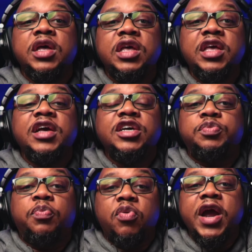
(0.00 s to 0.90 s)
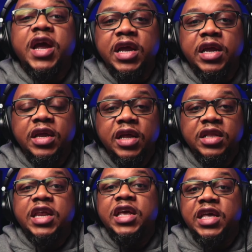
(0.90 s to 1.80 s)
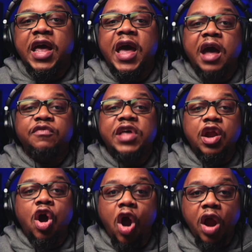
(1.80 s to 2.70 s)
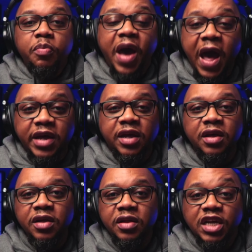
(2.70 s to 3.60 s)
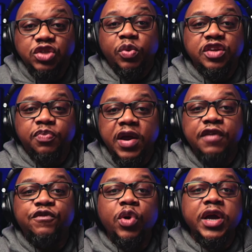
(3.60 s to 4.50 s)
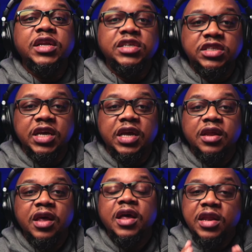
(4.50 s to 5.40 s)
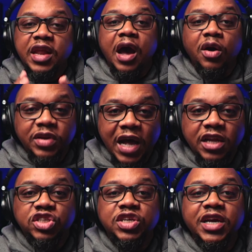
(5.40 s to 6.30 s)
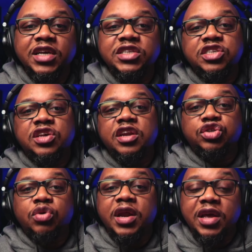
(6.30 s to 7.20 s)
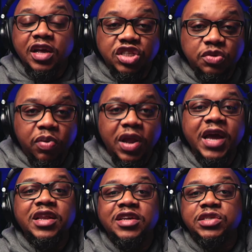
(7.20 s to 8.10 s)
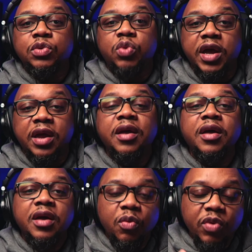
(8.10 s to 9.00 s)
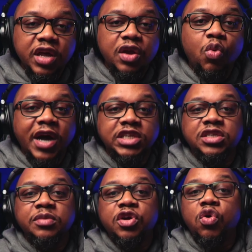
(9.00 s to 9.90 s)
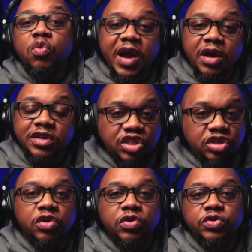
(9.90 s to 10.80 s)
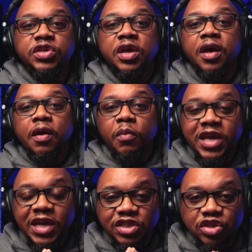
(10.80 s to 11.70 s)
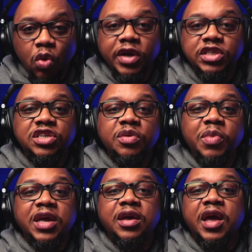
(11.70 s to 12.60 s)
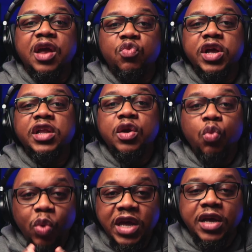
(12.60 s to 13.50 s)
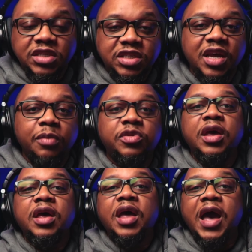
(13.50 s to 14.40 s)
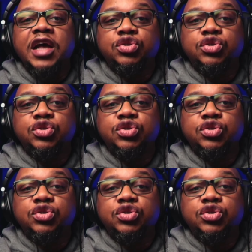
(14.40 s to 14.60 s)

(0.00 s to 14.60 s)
He is praying that he can have that heart back. That's what he's praying for in this scene. Now, Dallas Jenkins is going to try to explain this away, and we're going to watch him go around in circles, but he is going to make a really weak attempt at